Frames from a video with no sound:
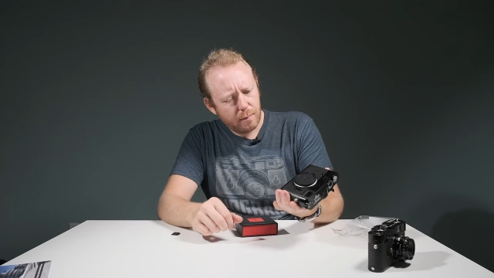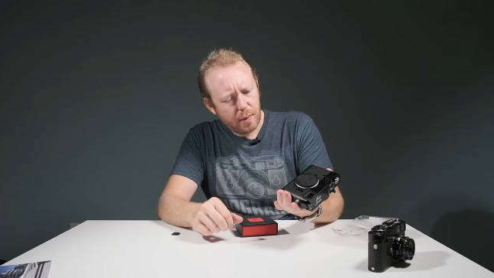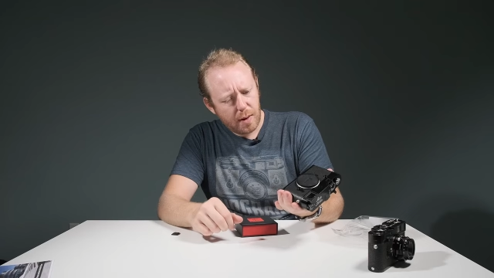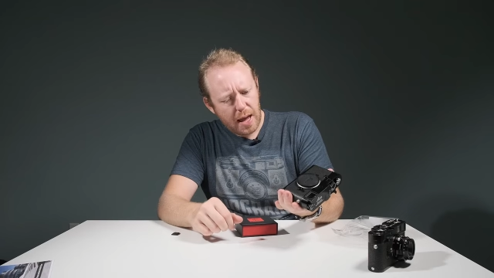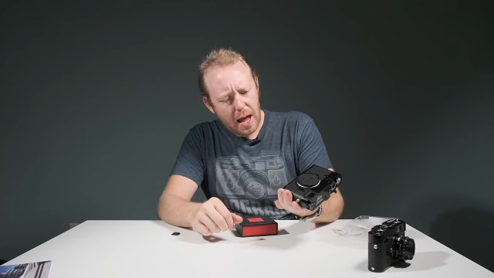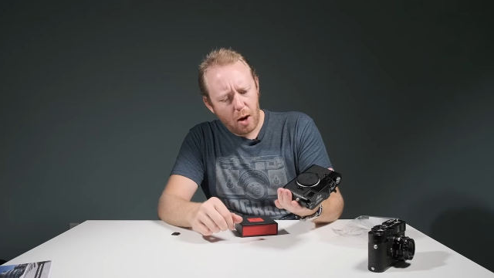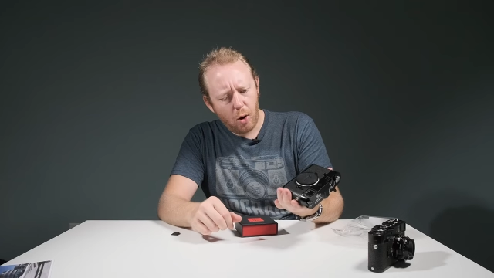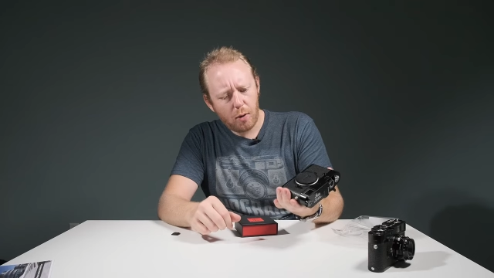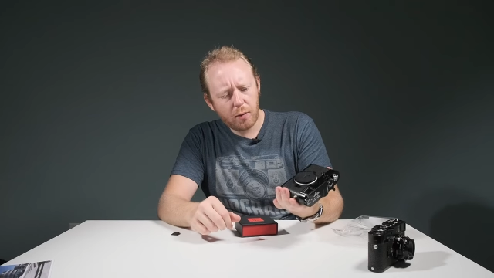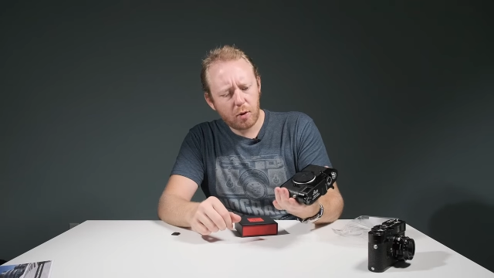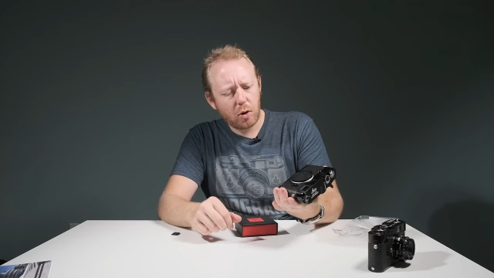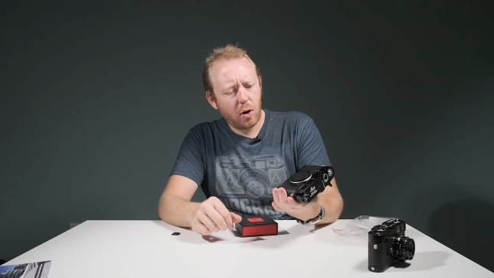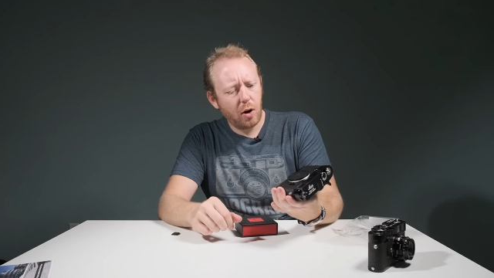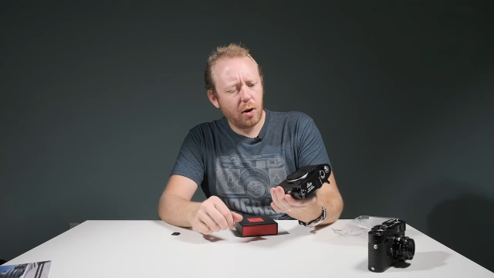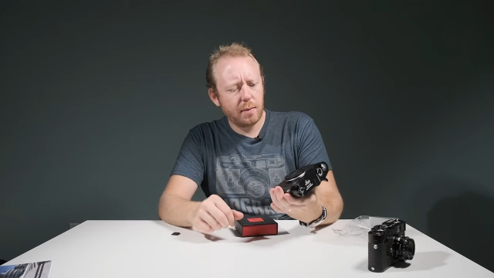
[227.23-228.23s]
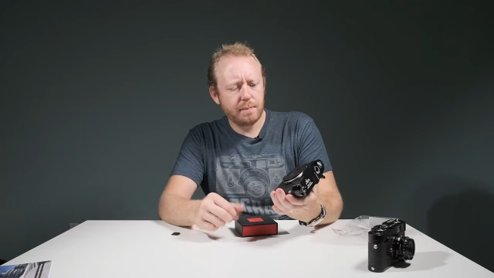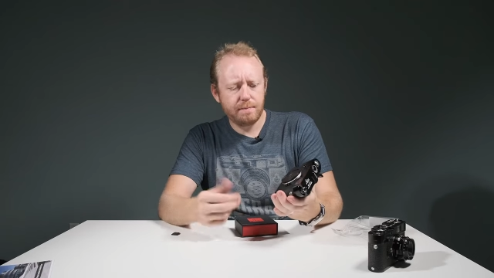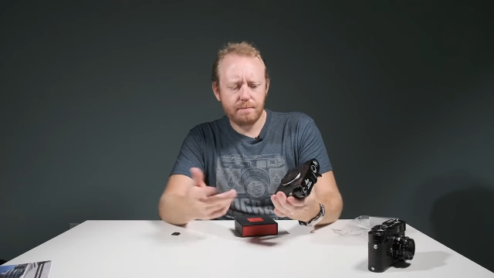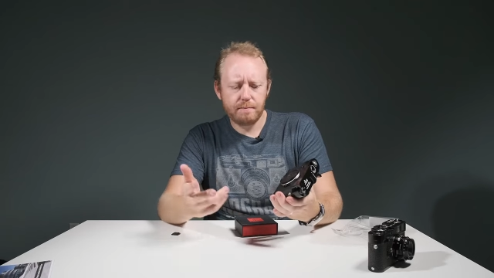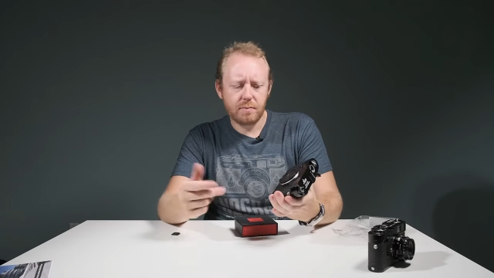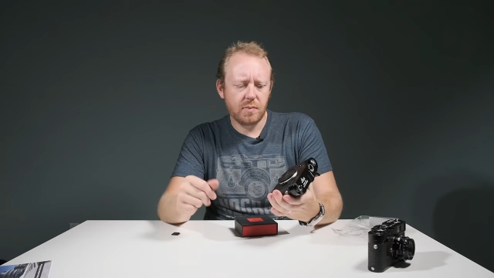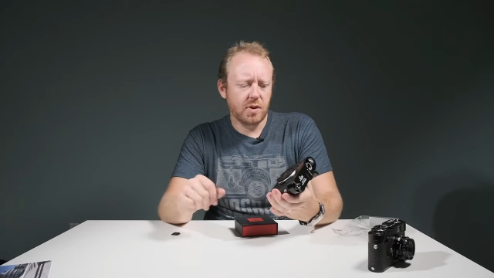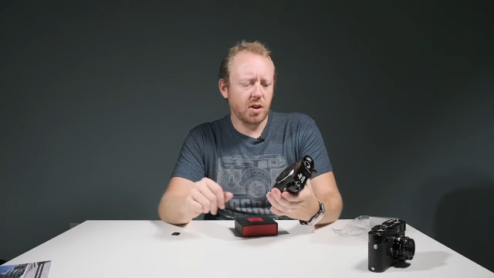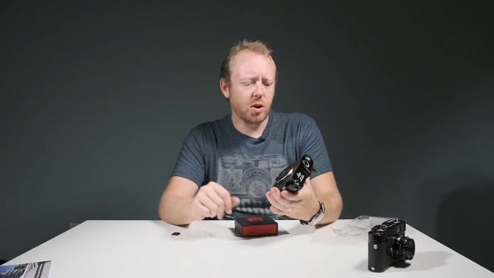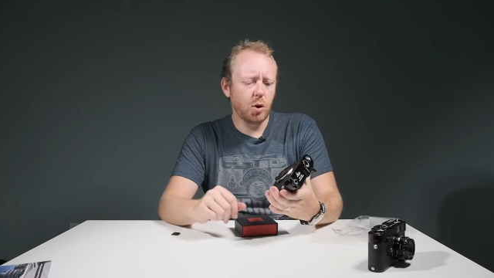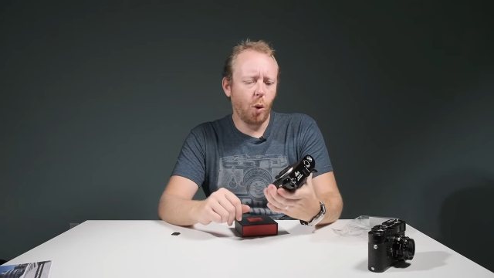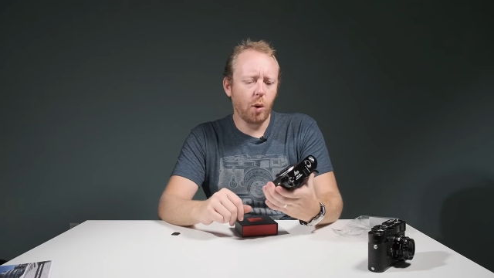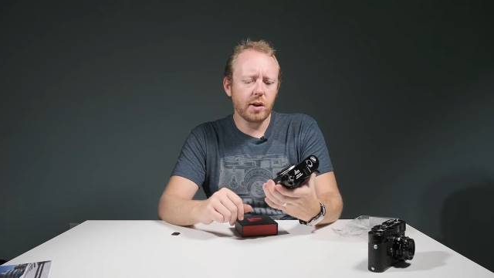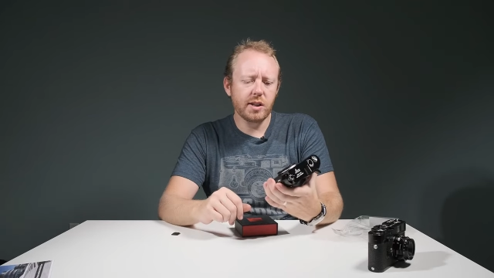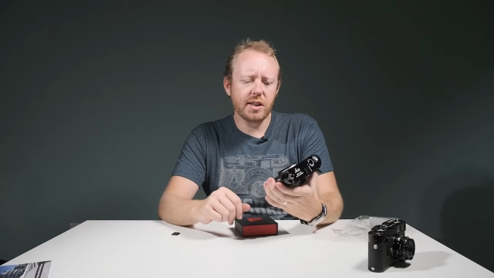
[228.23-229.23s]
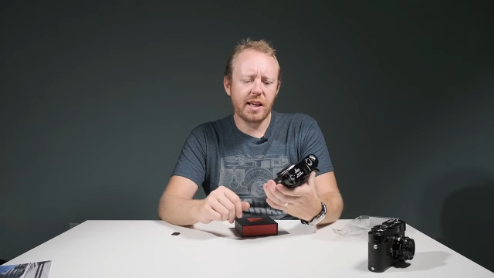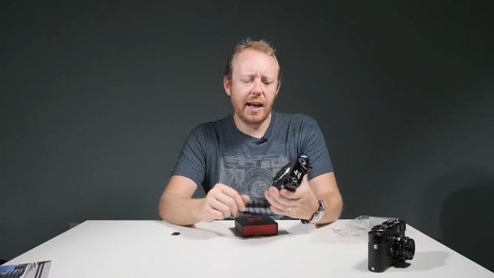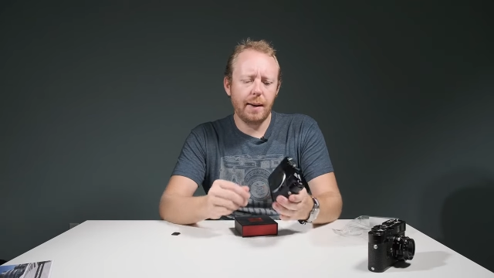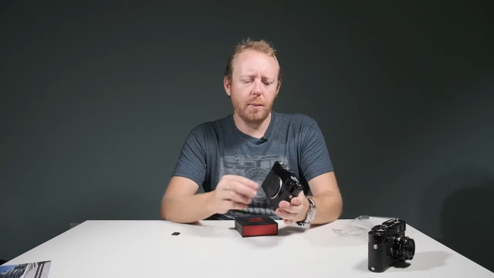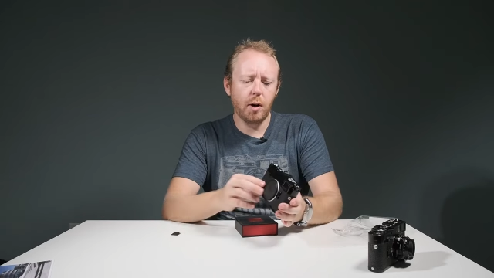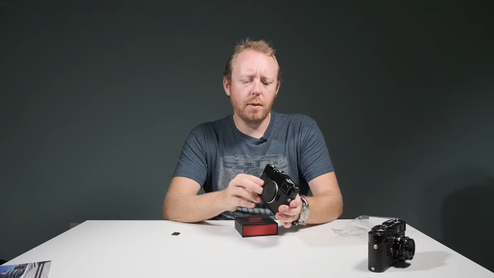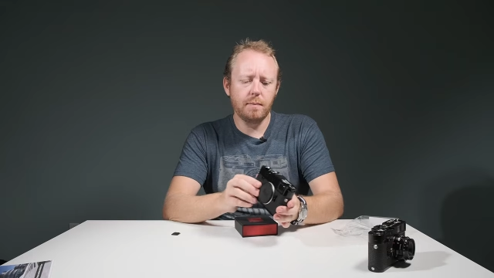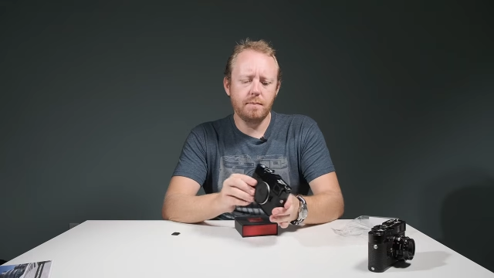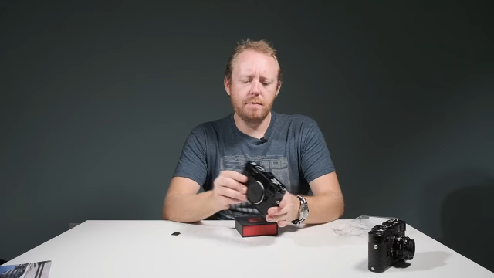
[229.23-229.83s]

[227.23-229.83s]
But yeah, overall, it's a gorgeous camera.